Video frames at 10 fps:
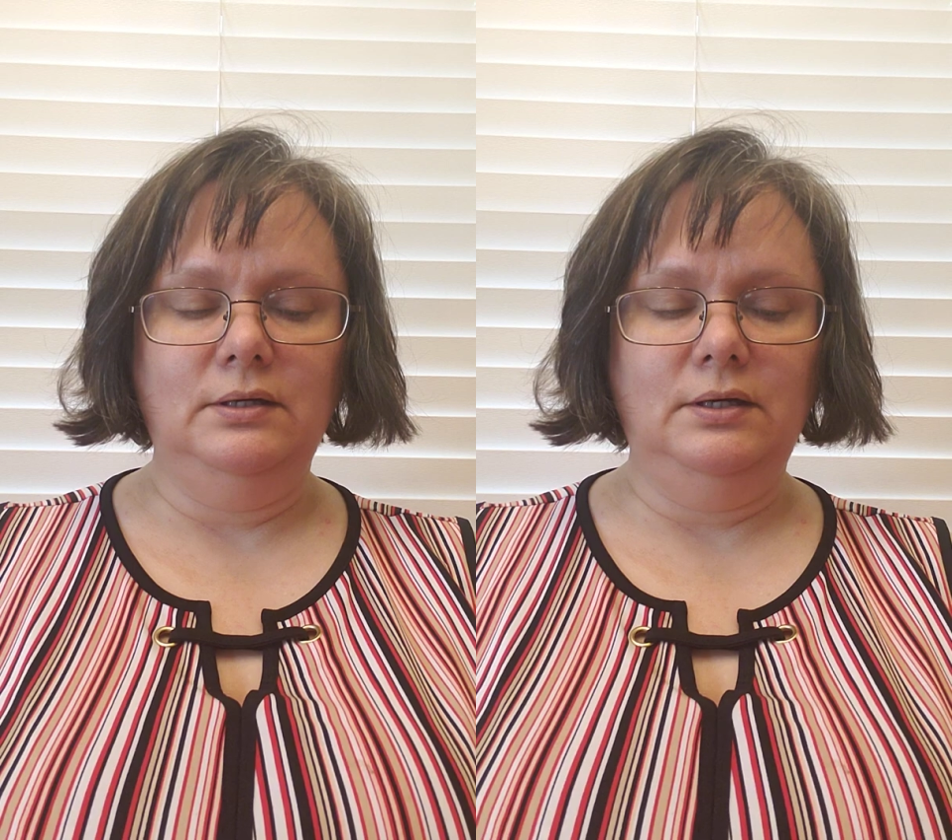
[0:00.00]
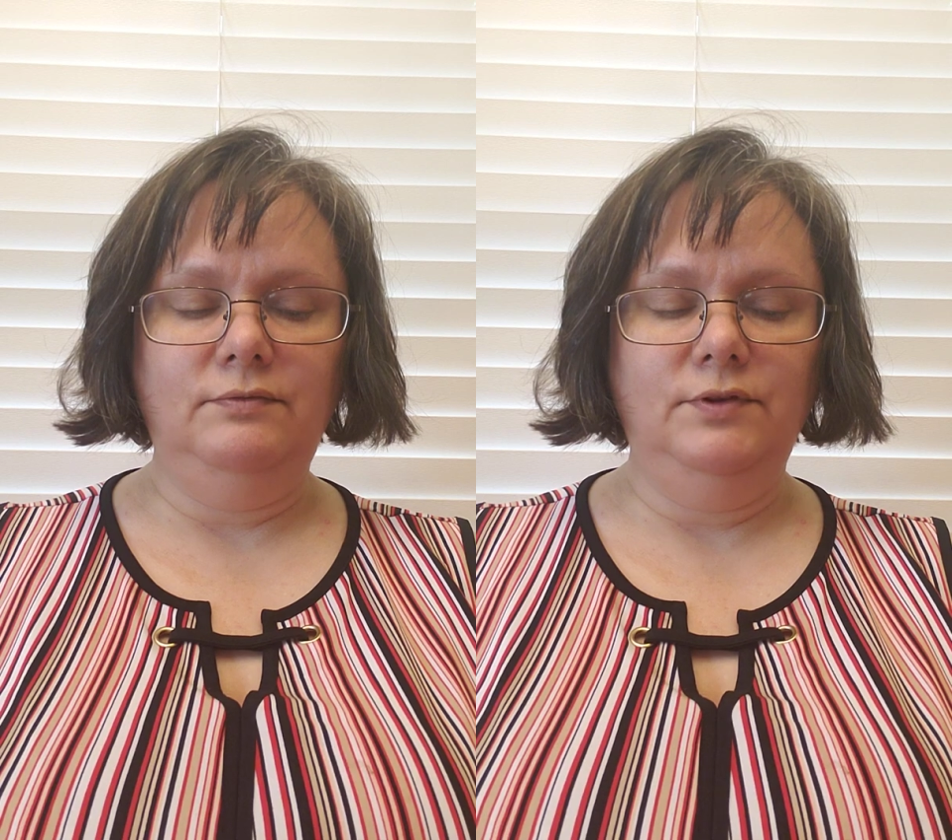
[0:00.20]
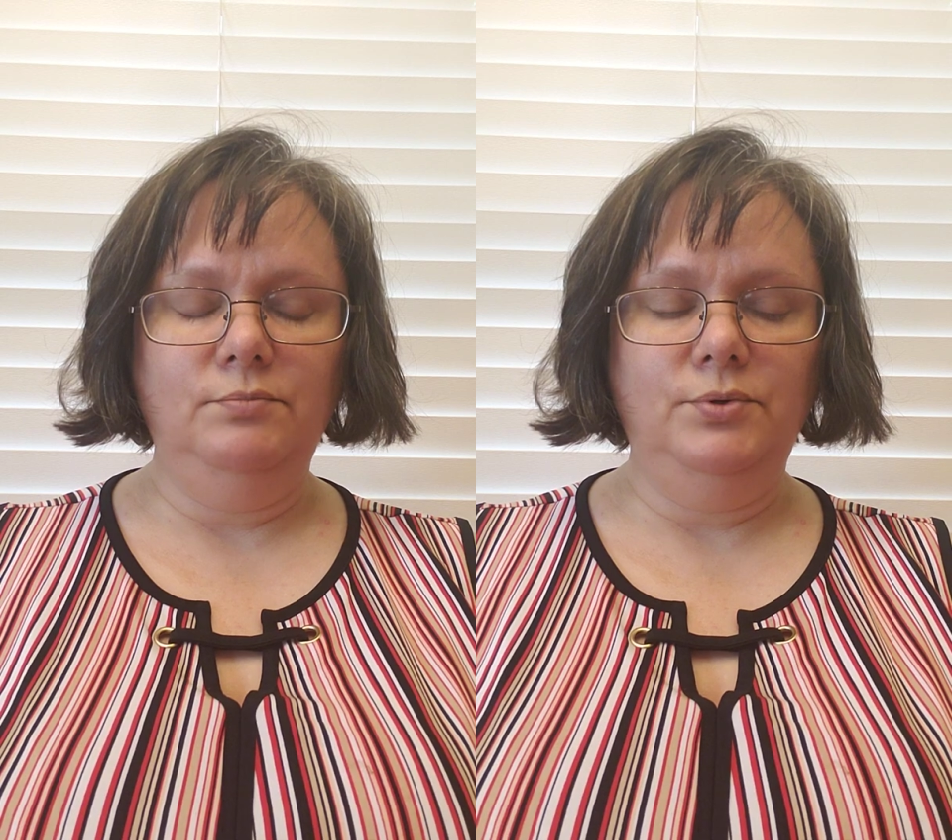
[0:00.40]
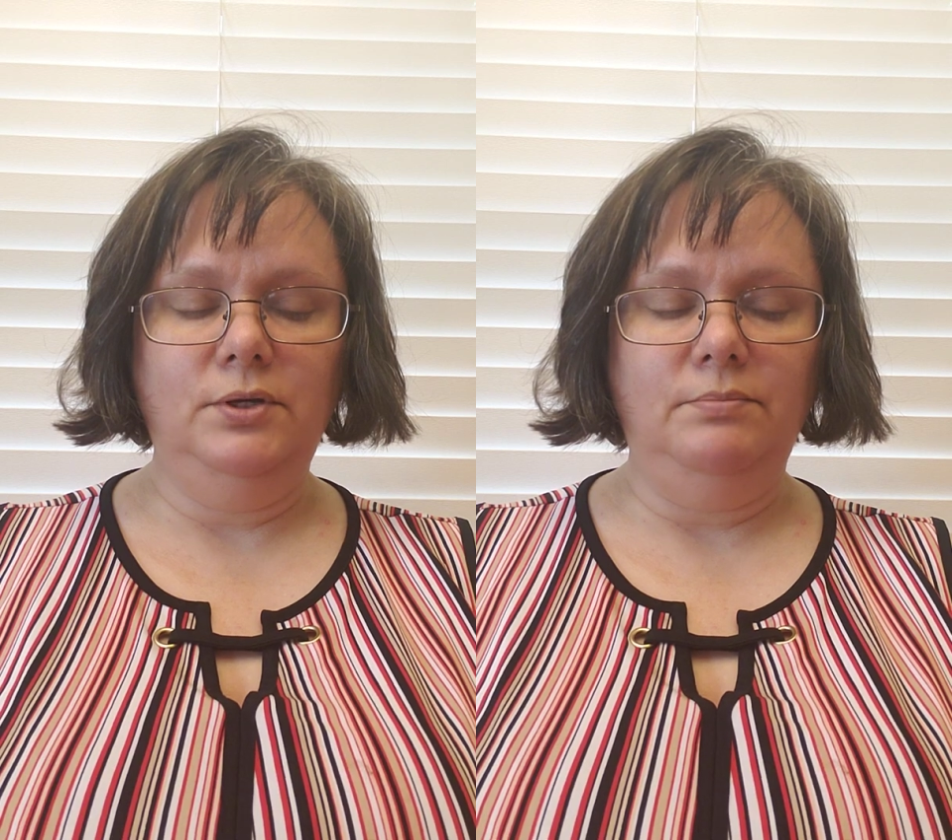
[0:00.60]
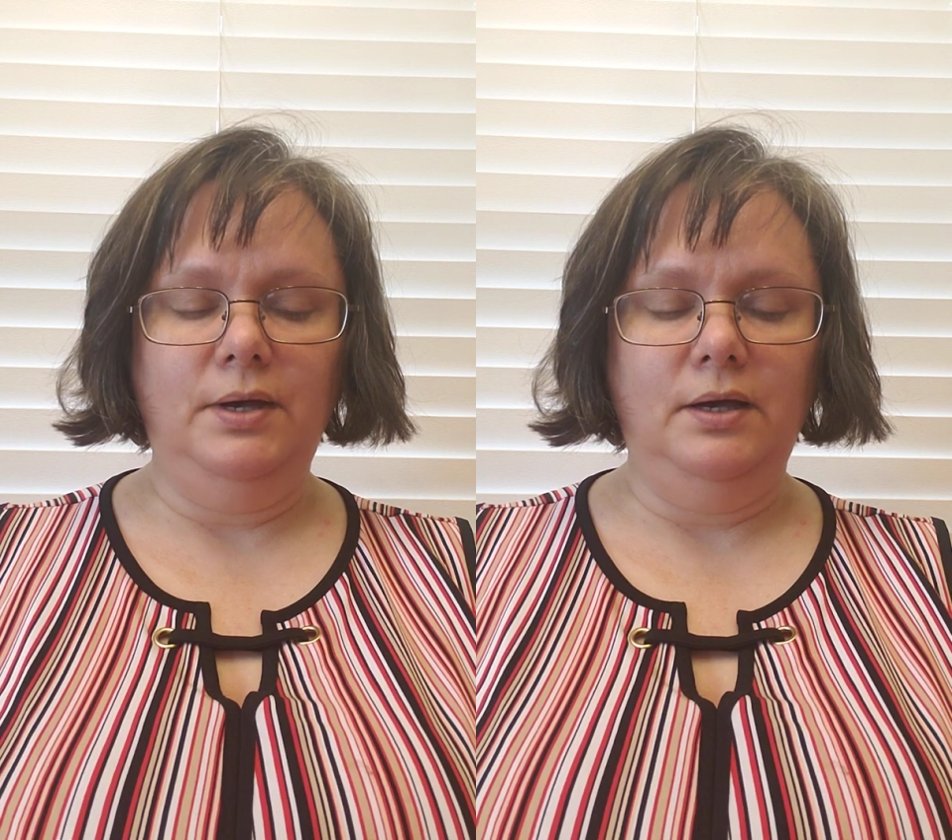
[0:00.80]
"I feel
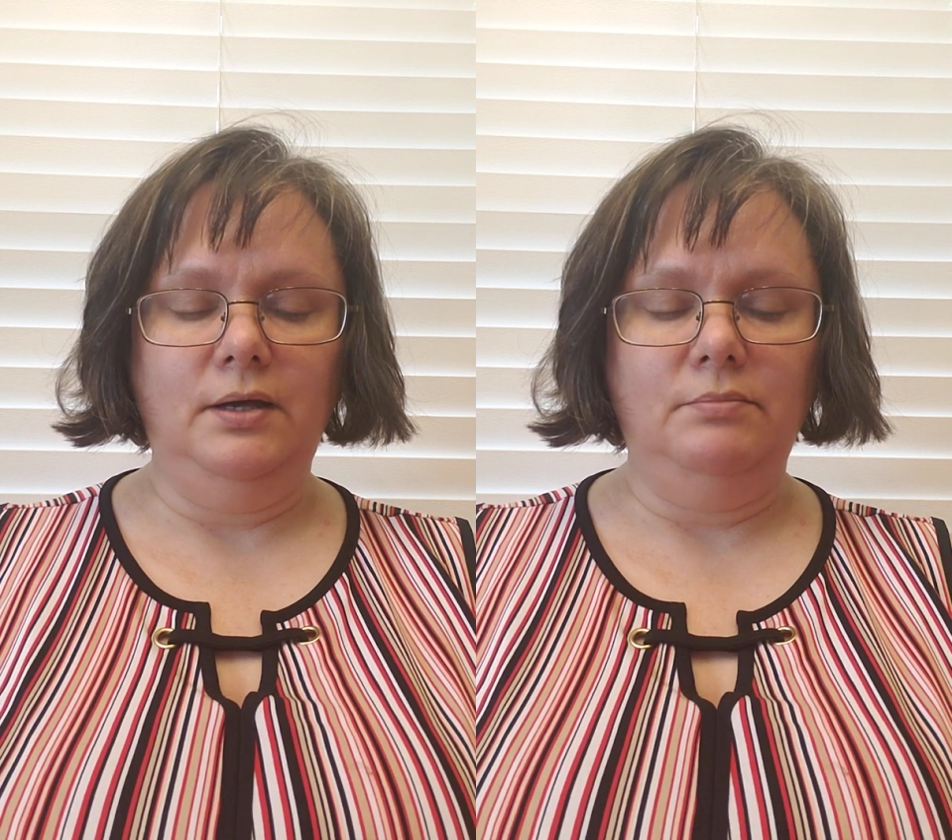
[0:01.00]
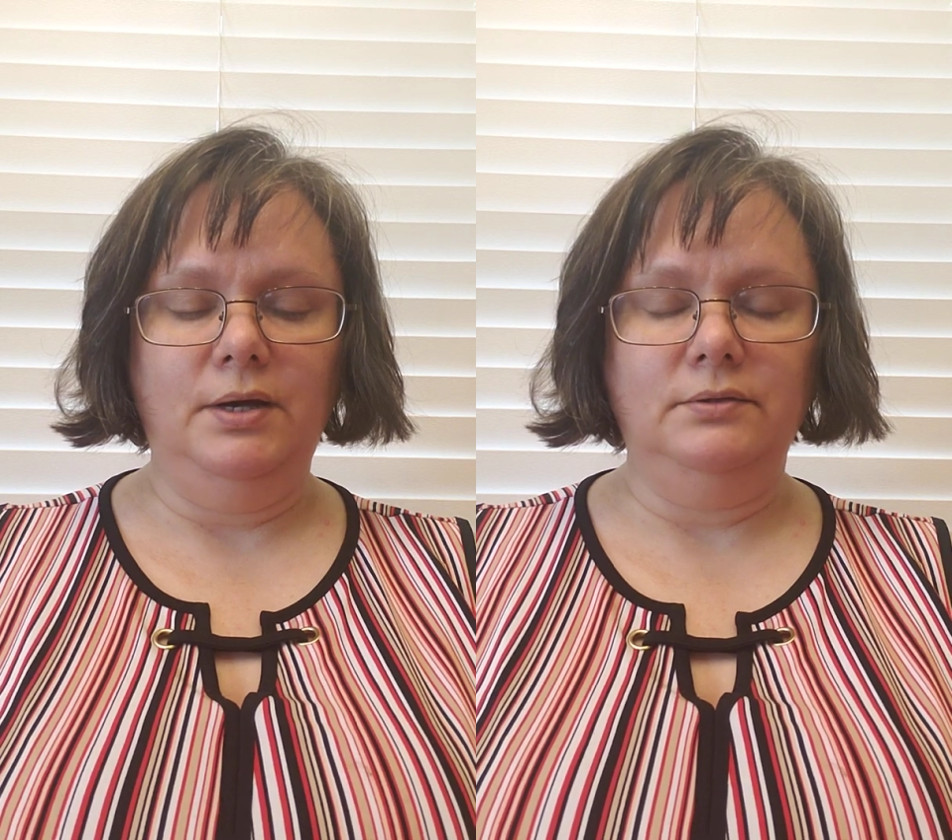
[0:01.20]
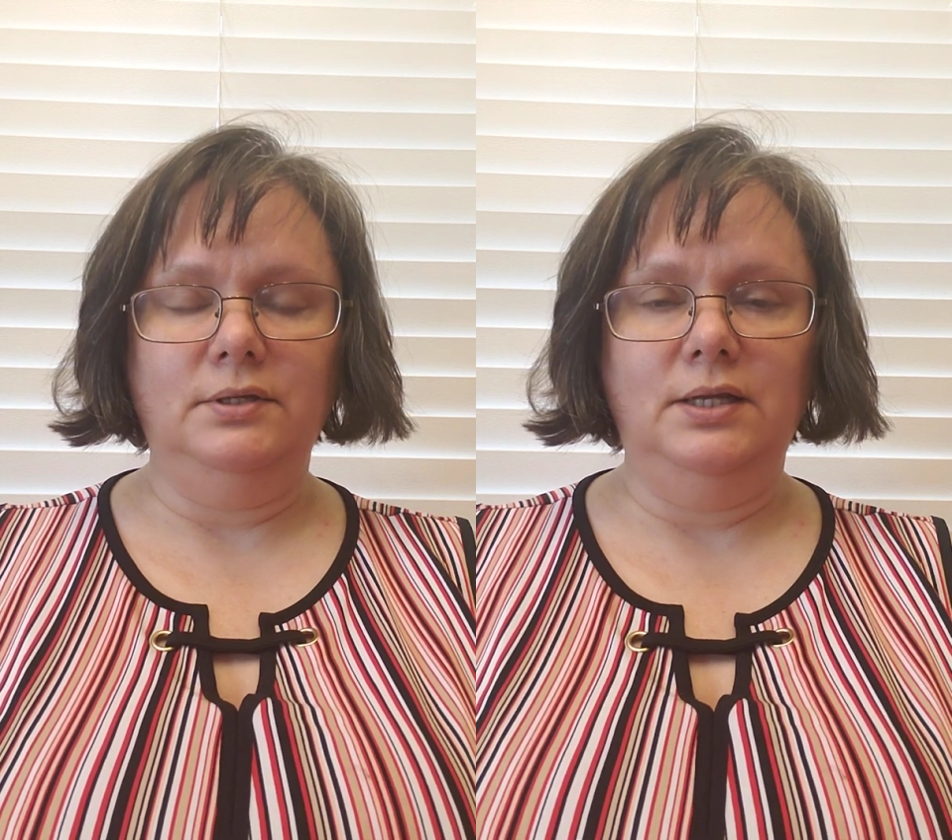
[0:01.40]
pretty bad about the